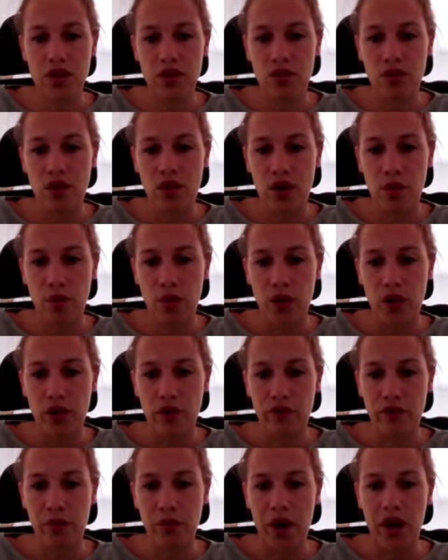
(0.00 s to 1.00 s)
who are part
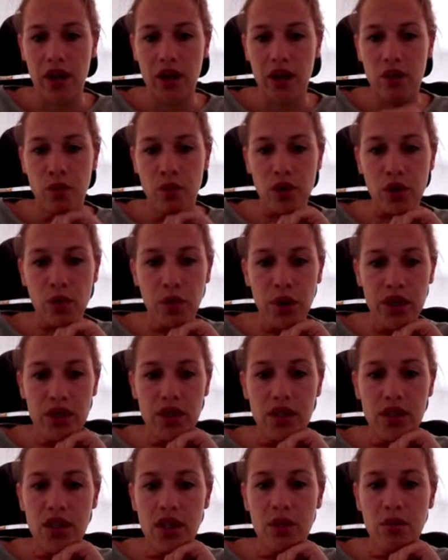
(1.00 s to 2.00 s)
of my workplace
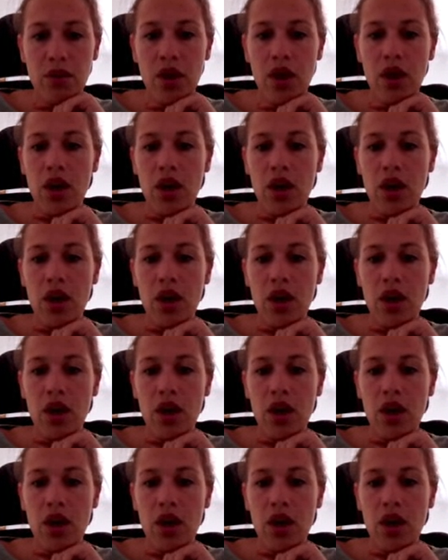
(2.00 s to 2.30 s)
team,